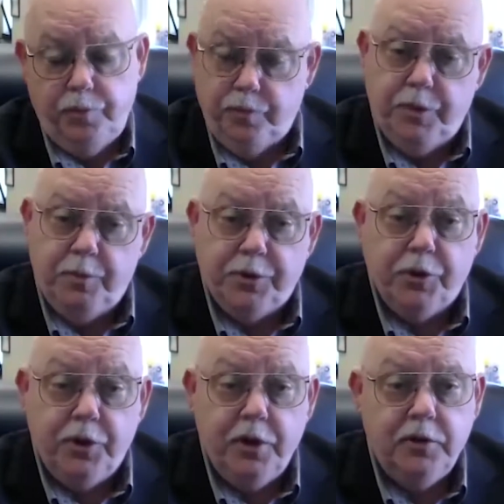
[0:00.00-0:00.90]

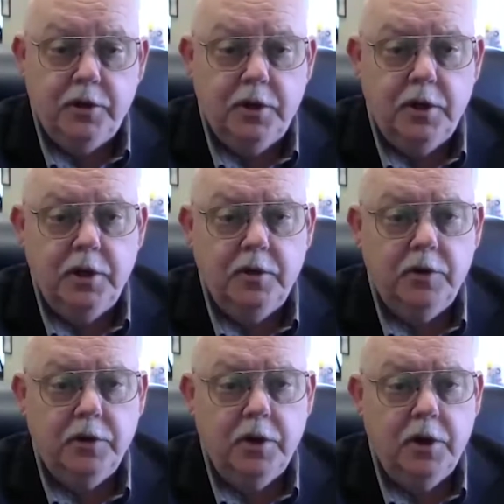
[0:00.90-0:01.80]
employees at any given
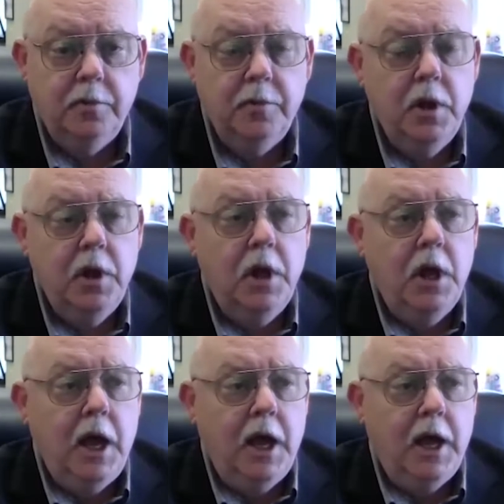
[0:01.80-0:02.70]
time.
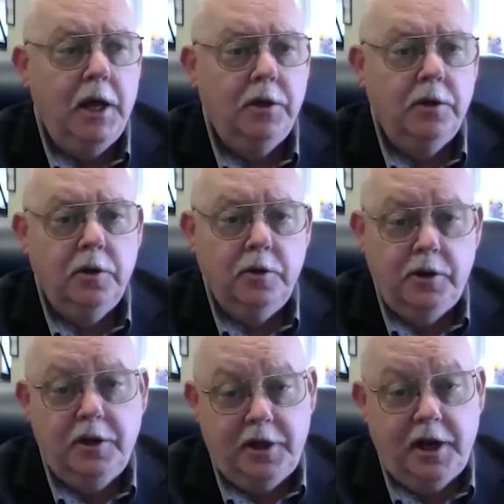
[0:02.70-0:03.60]
And
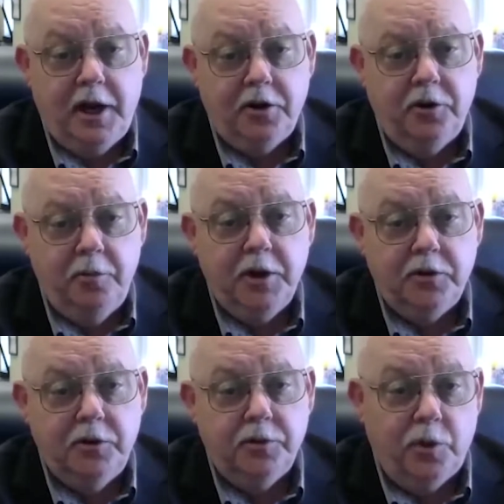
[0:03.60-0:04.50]
that actually makes
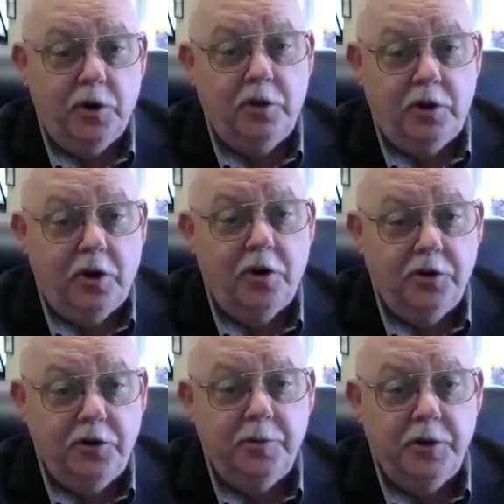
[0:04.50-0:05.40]
us one of the
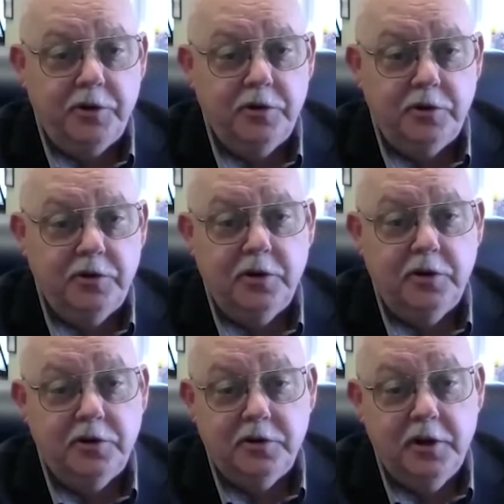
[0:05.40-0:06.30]
largest businesses in the
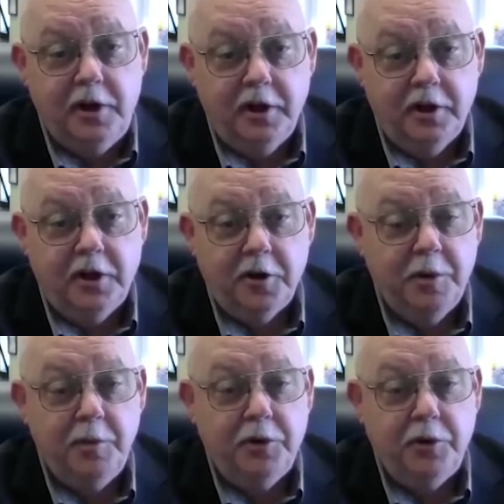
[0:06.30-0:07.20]
city. A lot of
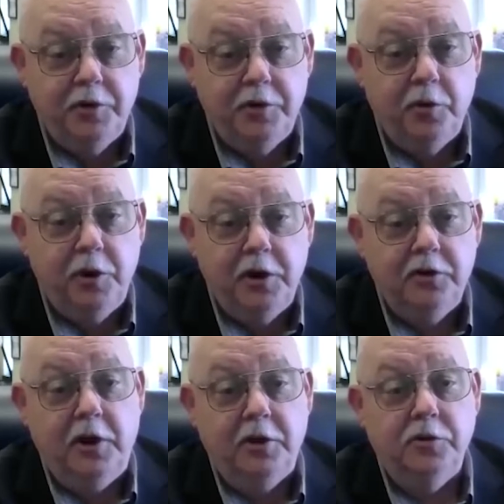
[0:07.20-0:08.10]
people don't even know we
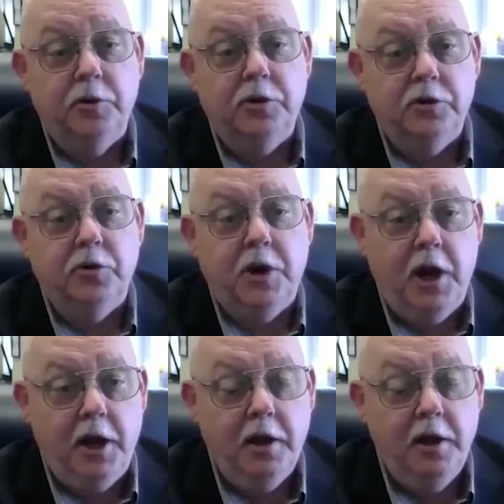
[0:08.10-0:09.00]
exist, which is
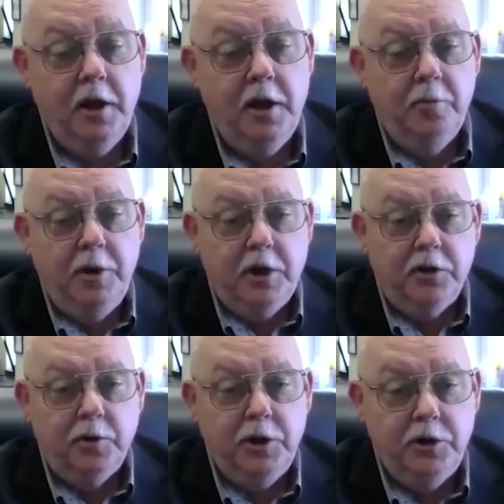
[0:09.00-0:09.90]
okay
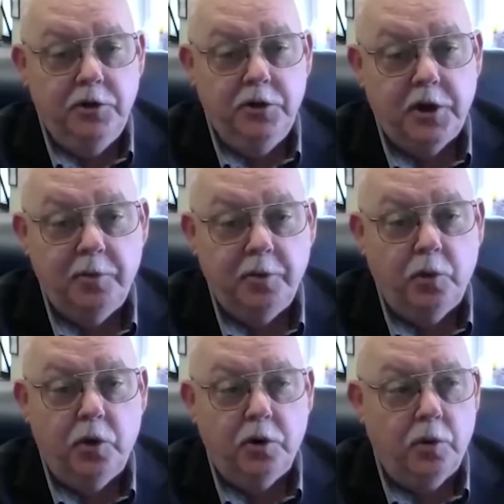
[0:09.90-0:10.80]
because we do the type of
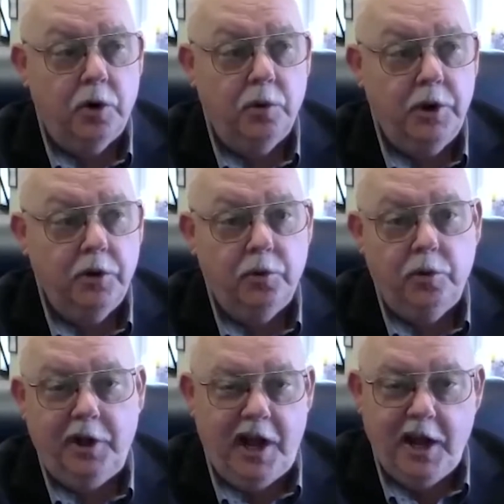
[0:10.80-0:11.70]
work where we don't
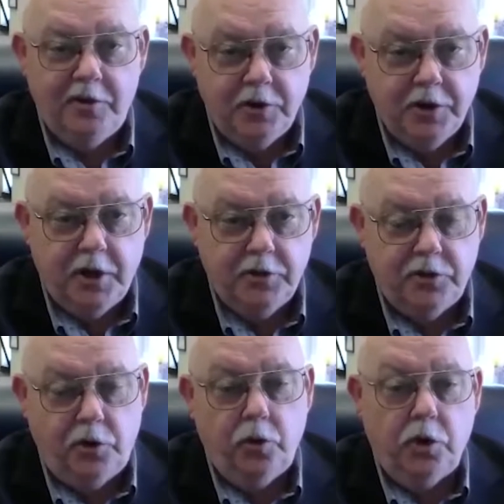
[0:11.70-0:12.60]
really advertise
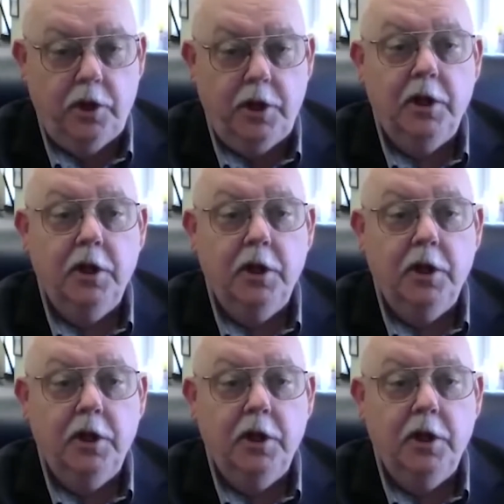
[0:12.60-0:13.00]
locally,